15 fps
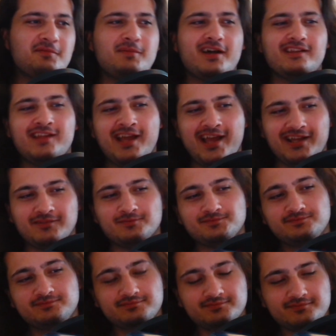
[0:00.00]
but hey,
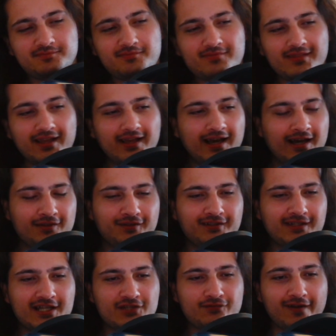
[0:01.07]
I
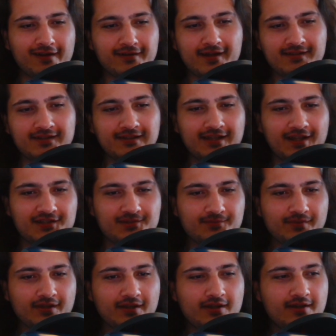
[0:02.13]
think that's fine nonetheless.
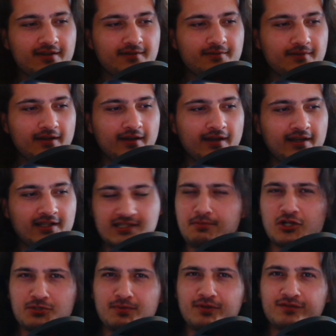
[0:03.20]
Uh, it's
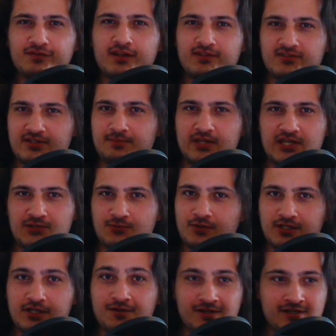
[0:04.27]
much more fun sometimes when
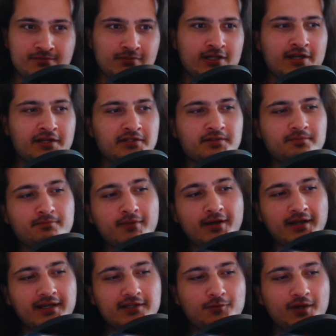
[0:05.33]
you go in blind. But
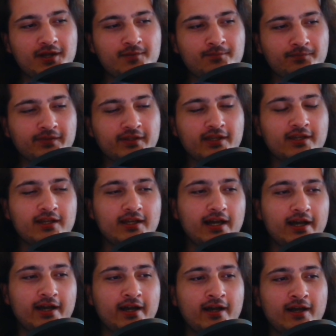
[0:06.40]
anyway,
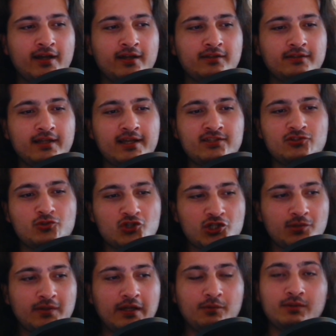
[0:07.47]
uh, as
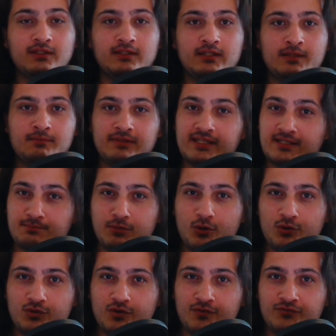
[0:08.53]
usual, I will link
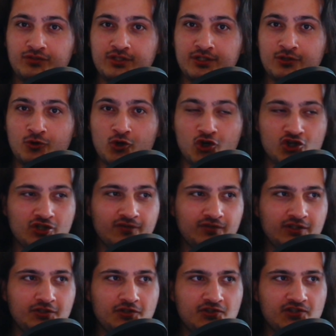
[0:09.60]
both of the original
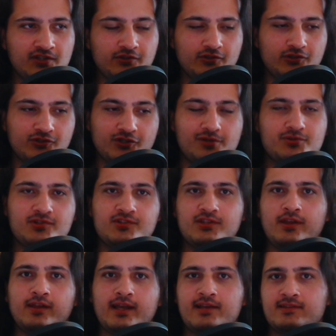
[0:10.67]
videos in the description
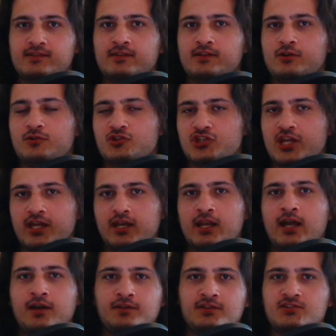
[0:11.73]
so you guys can go check it
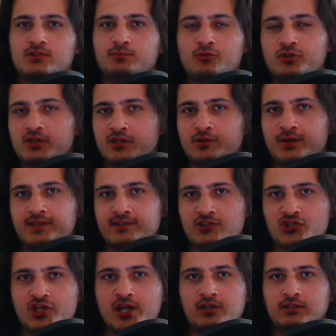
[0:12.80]
out and support the crazy
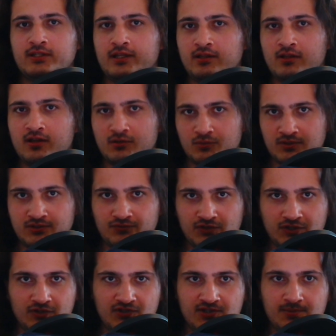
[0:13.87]
channel along with the
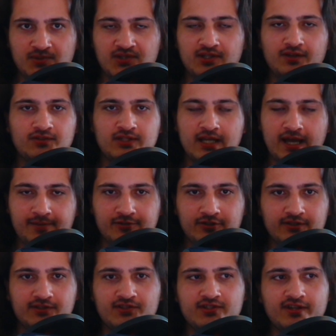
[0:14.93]
videos themselves. They
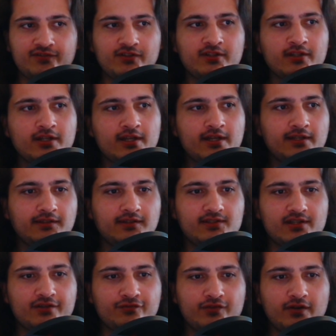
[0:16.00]
absolutely deserve it. These
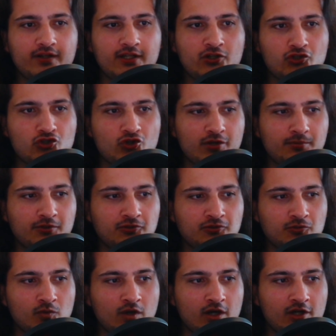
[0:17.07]
are very enjoyable to
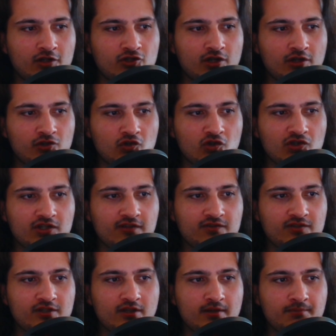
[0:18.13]
watch and just
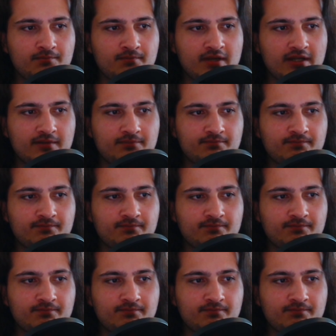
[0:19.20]
gives you a bigger